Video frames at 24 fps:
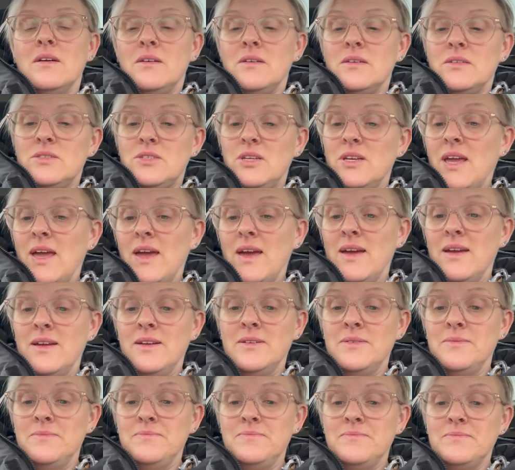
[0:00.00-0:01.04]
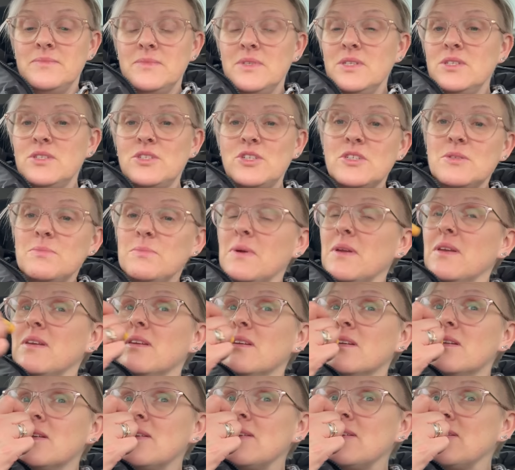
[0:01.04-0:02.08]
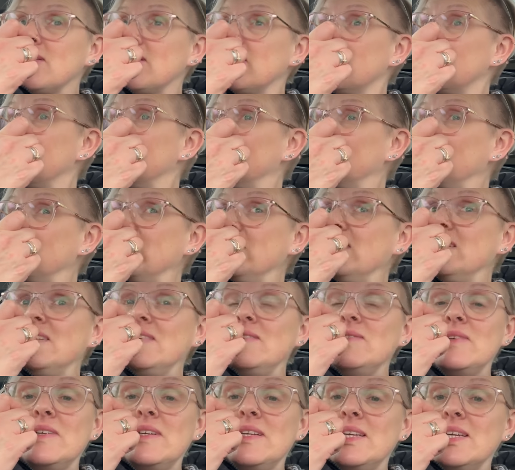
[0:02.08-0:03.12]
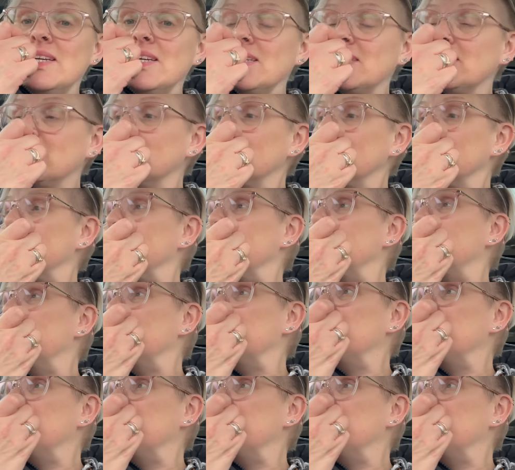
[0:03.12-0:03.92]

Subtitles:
So yeah, it's just been a really, really hectic week